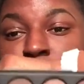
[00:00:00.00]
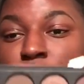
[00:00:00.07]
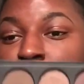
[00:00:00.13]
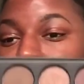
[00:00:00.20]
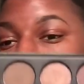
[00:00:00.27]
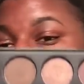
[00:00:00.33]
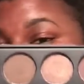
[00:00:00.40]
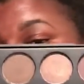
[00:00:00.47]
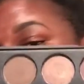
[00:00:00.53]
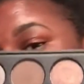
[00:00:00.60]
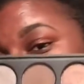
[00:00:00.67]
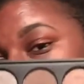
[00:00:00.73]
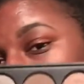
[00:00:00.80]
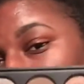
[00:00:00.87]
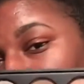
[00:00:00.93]
Alright, we're going to
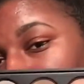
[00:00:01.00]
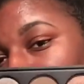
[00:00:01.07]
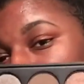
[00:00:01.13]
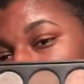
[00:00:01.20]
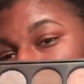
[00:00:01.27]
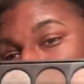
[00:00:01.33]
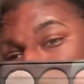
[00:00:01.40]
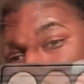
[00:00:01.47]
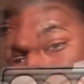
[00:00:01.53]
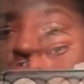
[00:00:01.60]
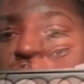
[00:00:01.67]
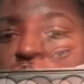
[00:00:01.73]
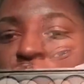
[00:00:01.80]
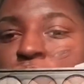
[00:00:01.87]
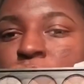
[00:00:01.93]
move on to the
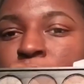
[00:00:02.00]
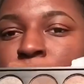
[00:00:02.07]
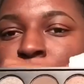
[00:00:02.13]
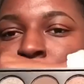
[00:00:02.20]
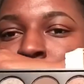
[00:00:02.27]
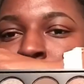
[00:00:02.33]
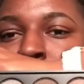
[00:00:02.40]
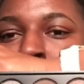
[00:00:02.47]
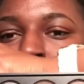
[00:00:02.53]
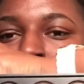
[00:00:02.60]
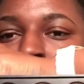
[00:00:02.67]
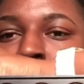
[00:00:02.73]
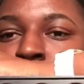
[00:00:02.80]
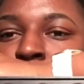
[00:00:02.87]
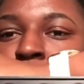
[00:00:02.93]
next row.
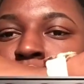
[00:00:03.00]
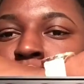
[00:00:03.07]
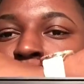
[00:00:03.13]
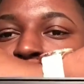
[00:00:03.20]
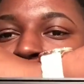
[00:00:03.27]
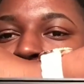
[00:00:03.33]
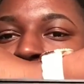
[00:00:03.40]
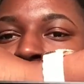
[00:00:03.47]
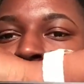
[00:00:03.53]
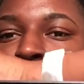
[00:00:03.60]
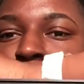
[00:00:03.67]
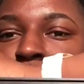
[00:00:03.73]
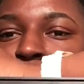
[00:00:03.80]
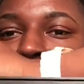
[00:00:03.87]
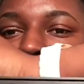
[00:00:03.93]
Alright, you
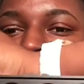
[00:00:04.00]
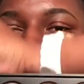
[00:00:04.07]
guys, so this